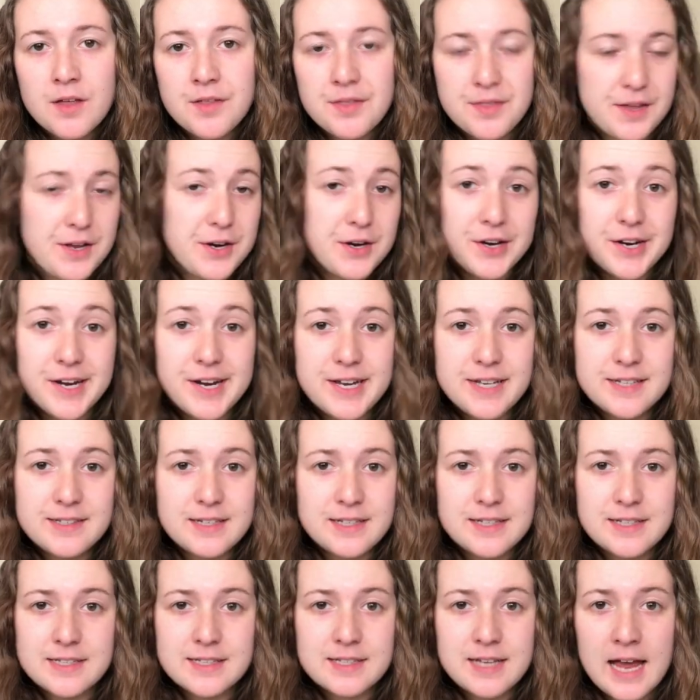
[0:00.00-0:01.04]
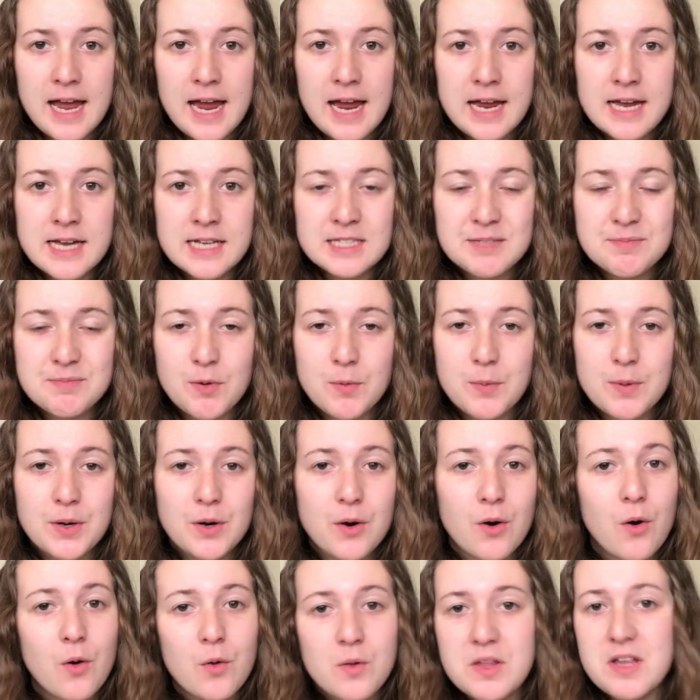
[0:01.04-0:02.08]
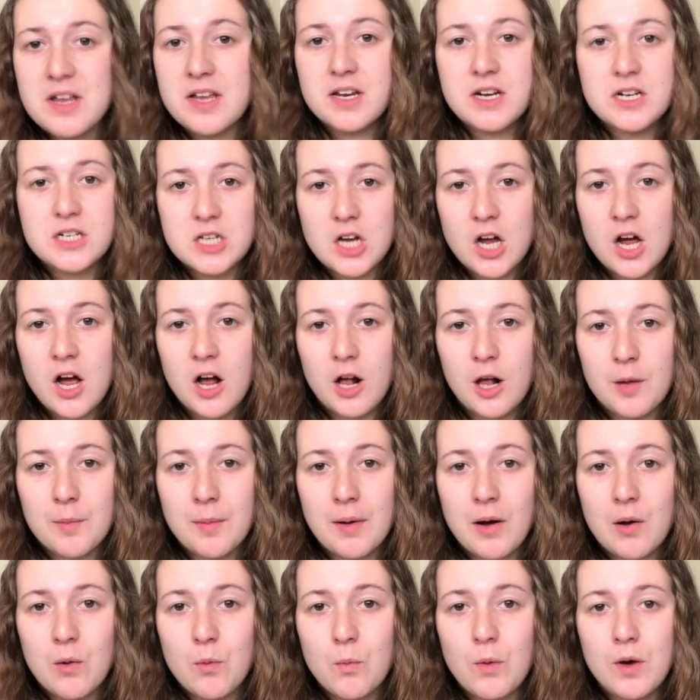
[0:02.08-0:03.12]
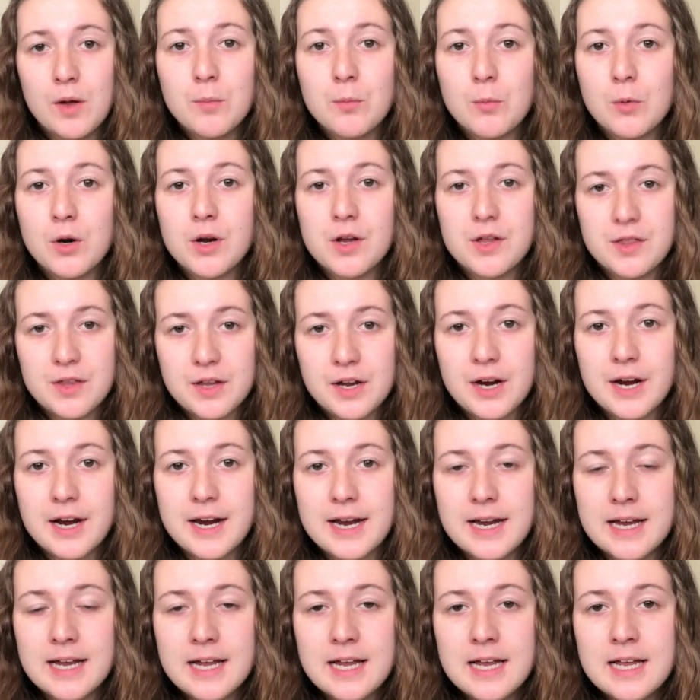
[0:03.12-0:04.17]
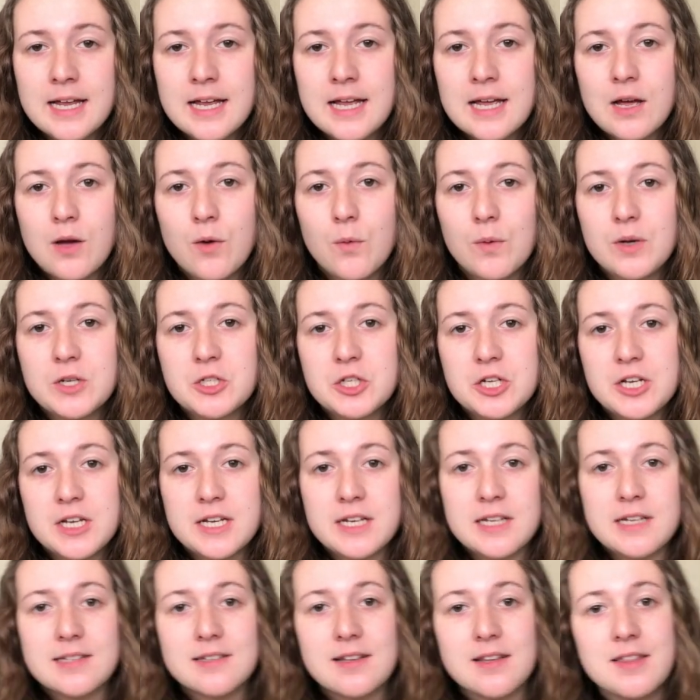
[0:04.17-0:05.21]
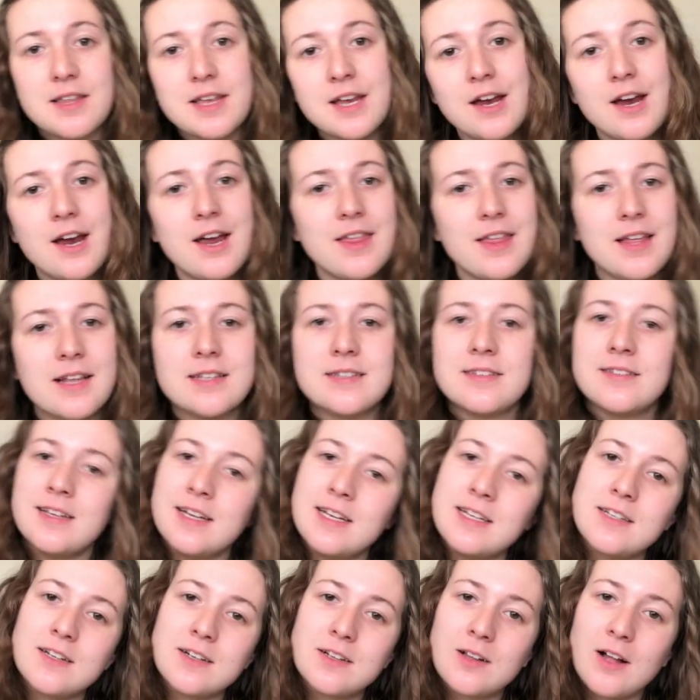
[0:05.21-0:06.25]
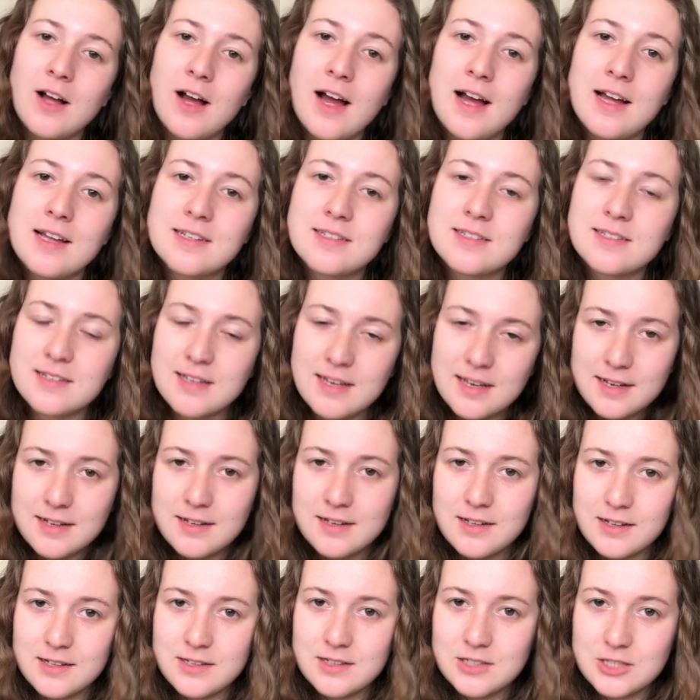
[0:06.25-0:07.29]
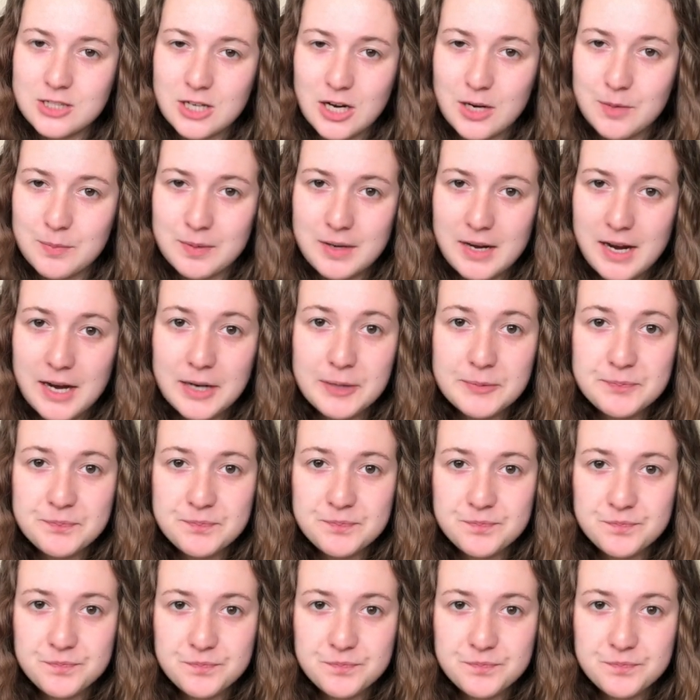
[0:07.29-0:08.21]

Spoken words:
theories in this case, but we are only going to talk about one more theory, which is the theory that Santa Claus killed JonBenet.